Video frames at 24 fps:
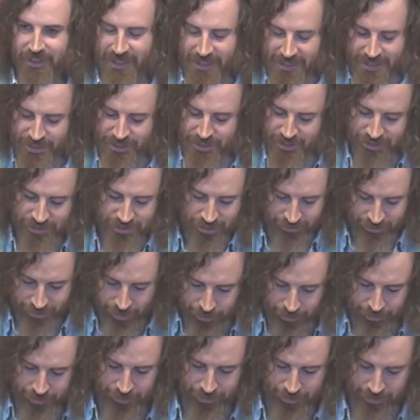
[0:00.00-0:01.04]
teachers
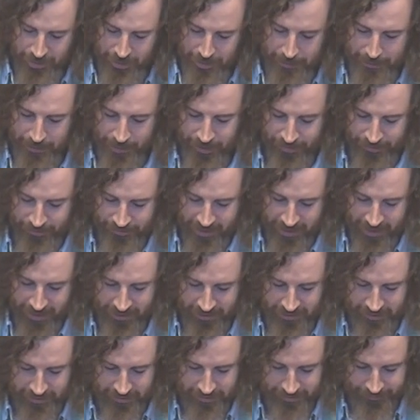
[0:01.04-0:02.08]
are also not
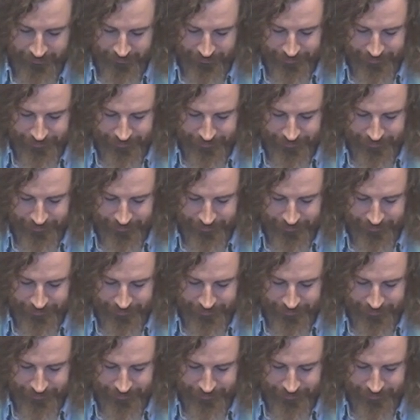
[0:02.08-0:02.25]
perfect.